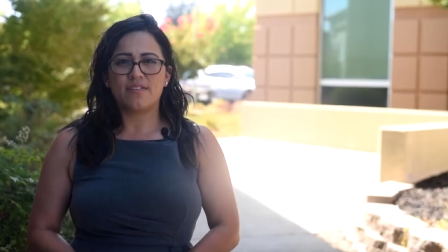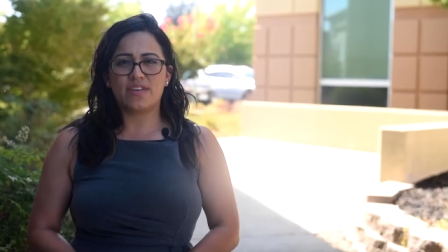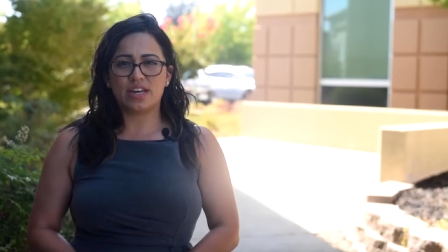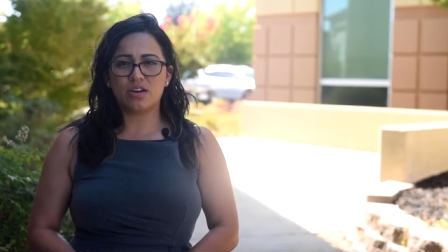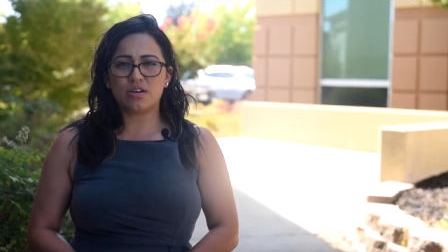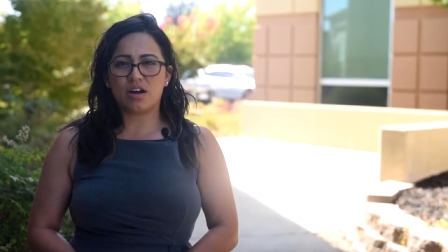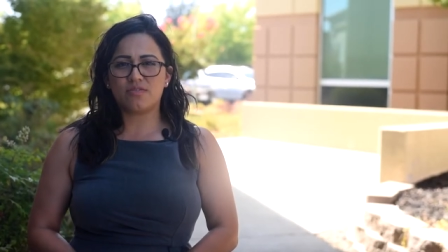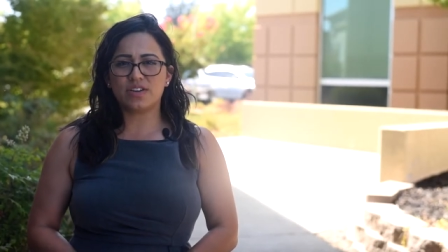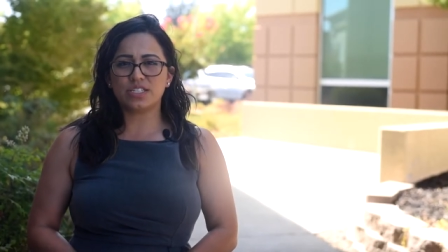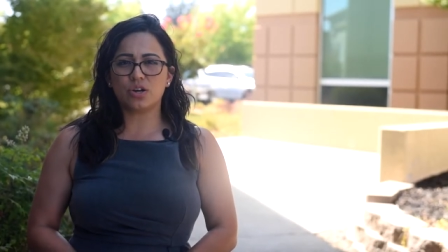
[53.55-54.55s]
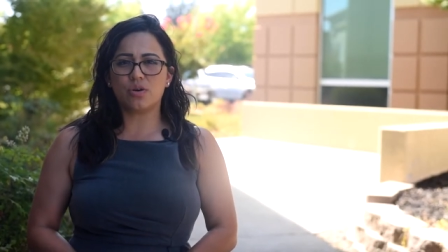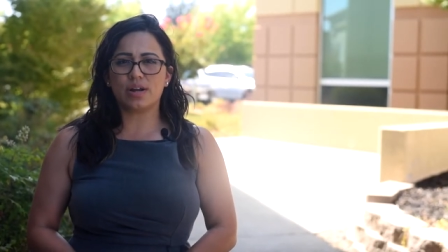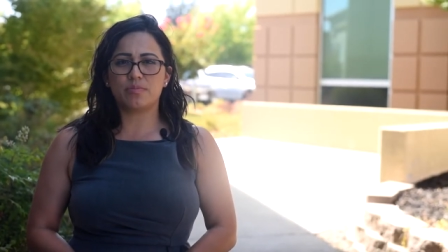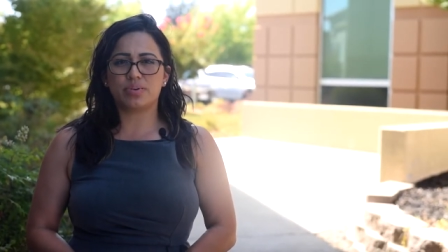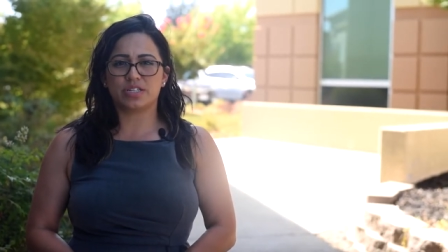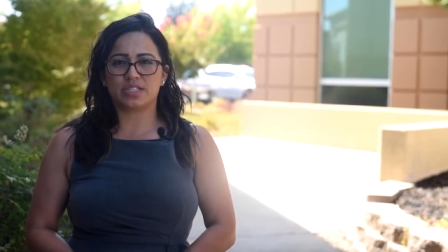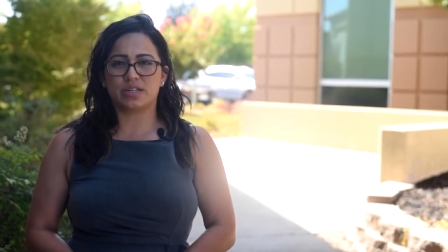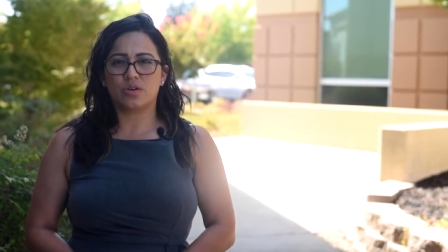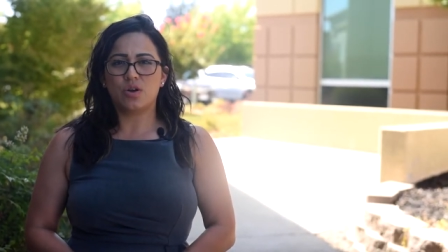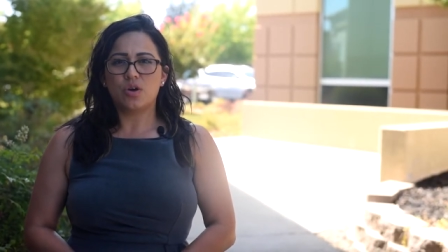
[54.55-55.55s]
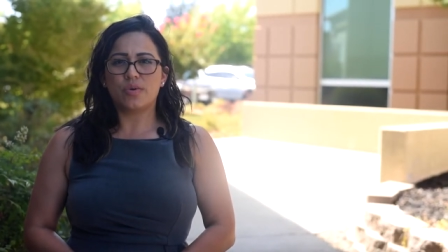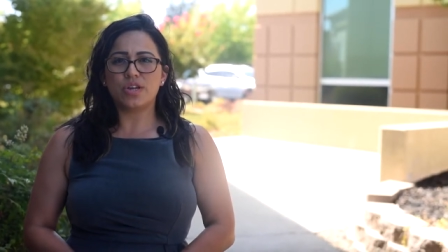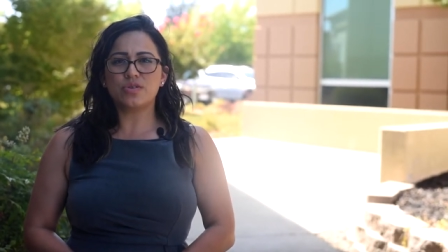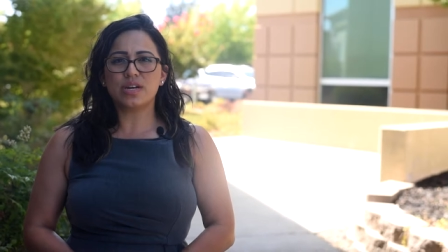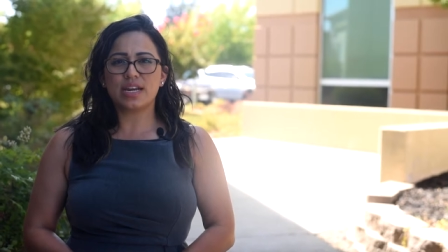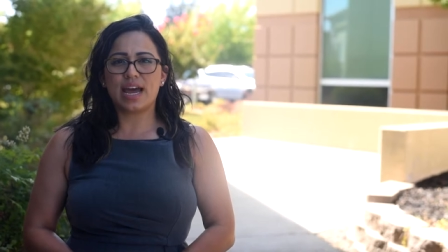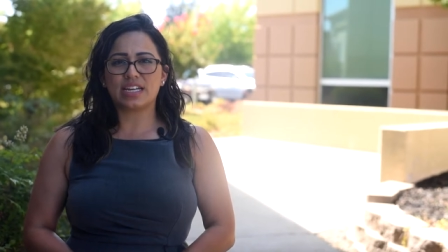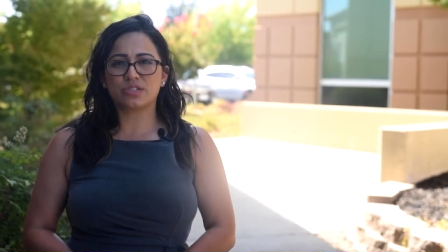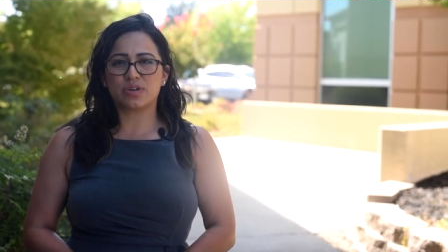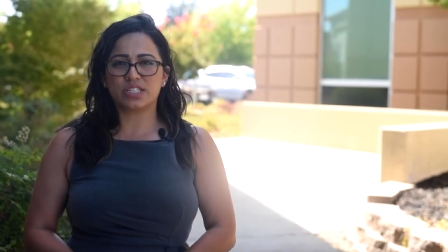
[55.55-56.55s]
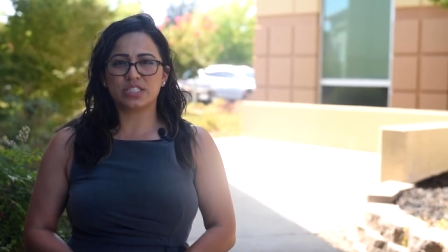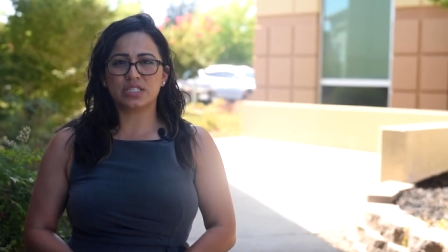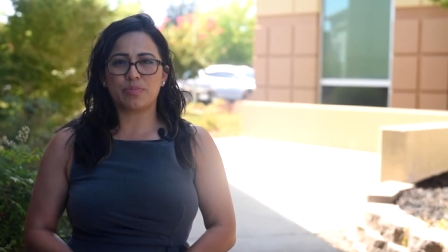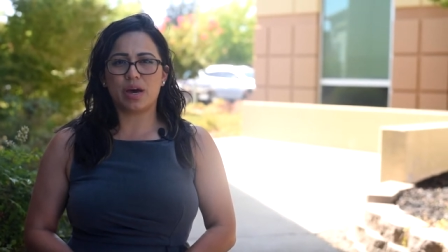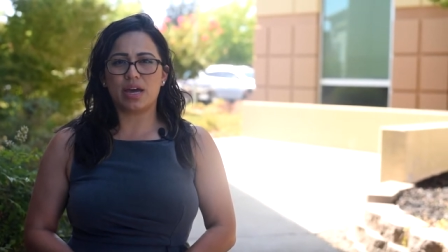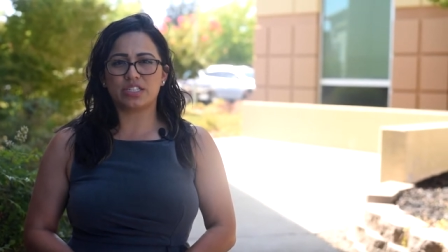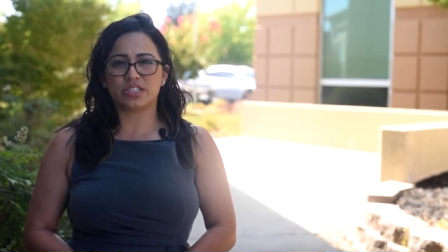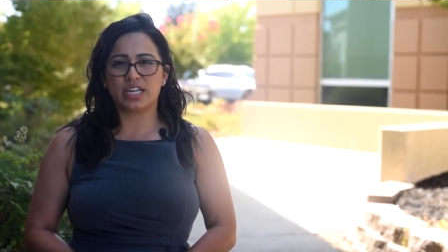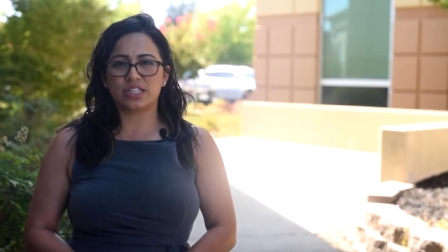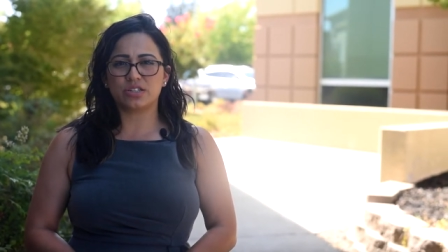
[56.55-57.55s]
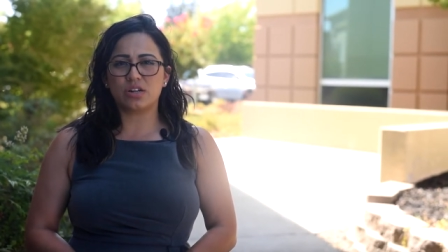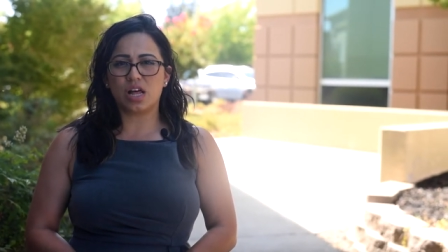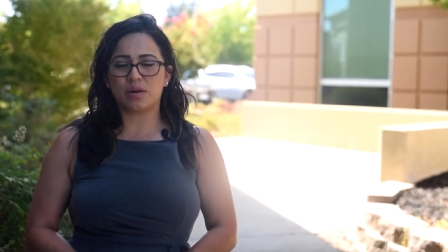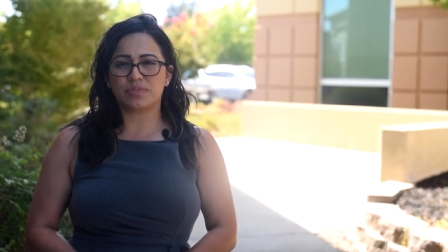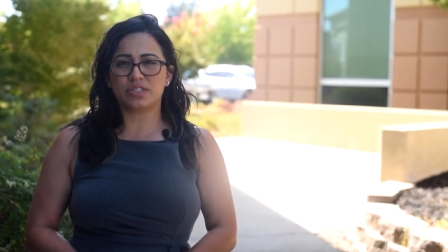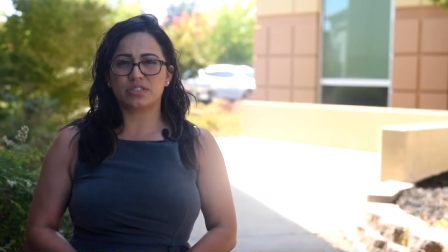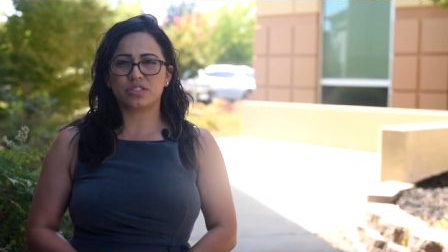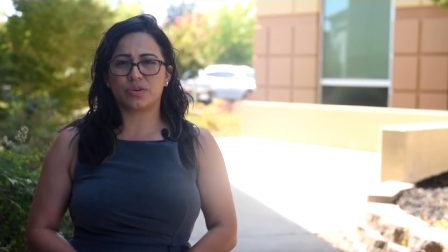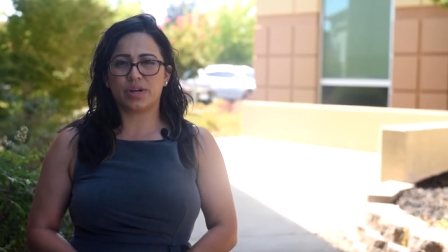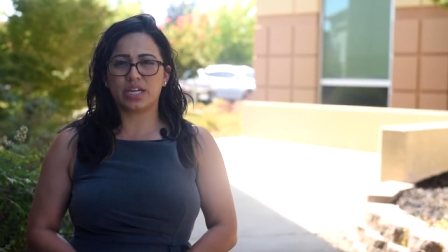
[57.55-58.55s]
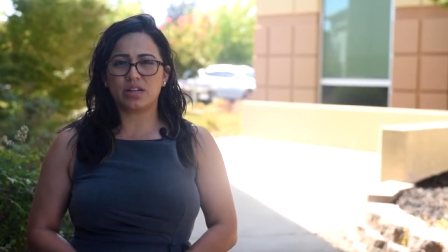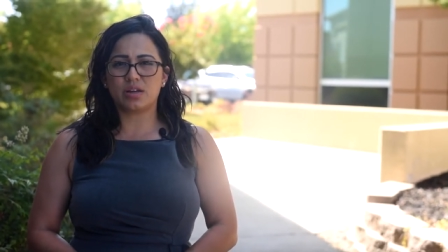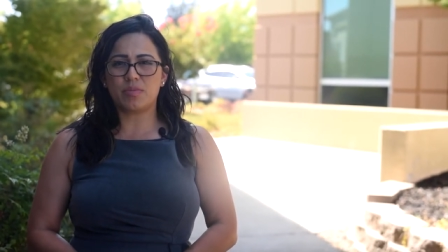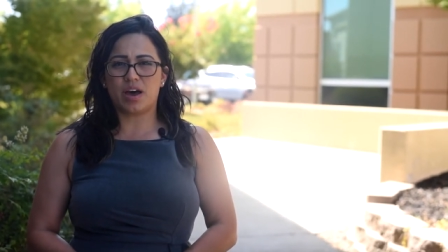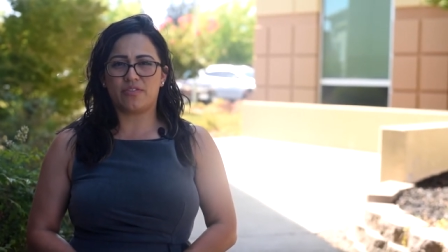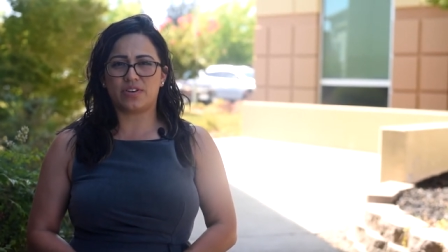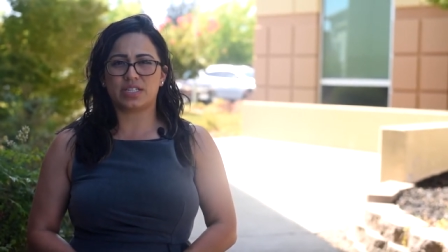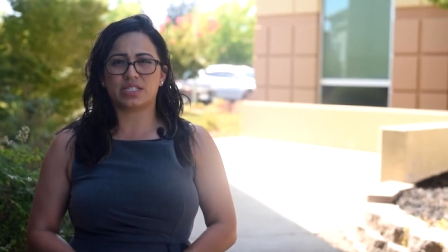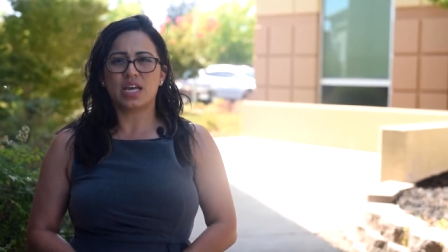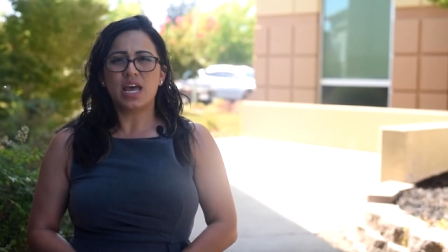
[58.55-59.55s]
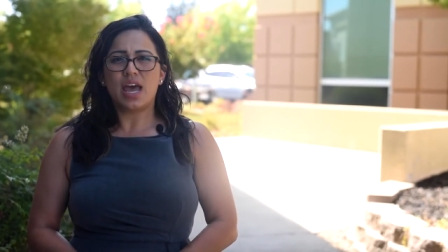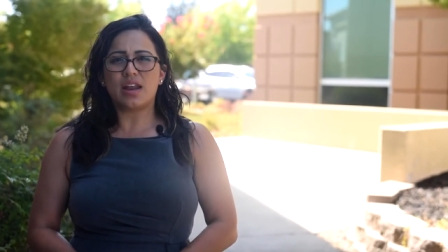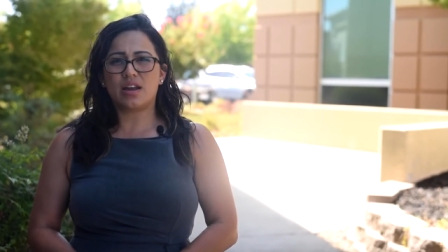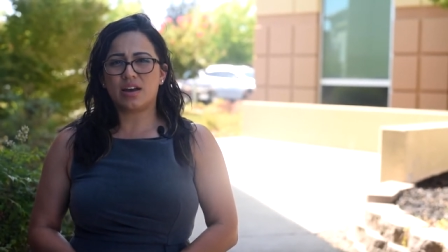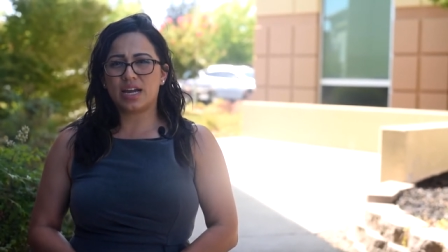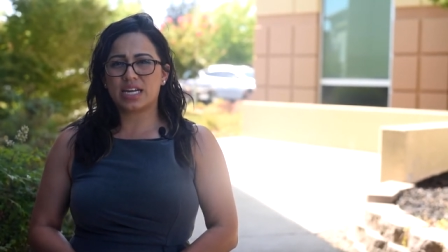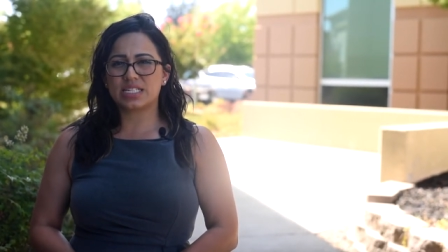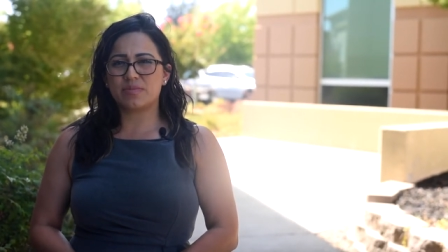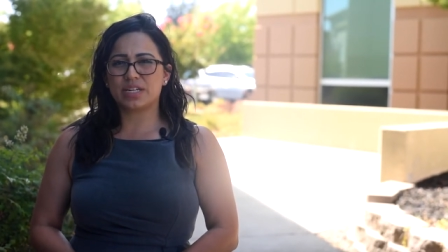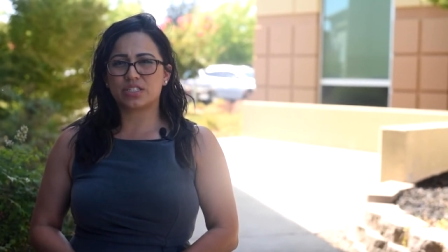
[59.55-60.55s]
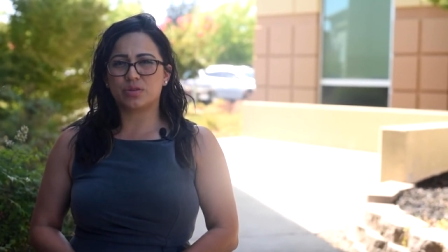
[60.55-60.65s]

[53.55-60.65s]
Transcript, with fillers: video conference, or in person, where you can ask questions about educational options, curriculum offerings, and non-academic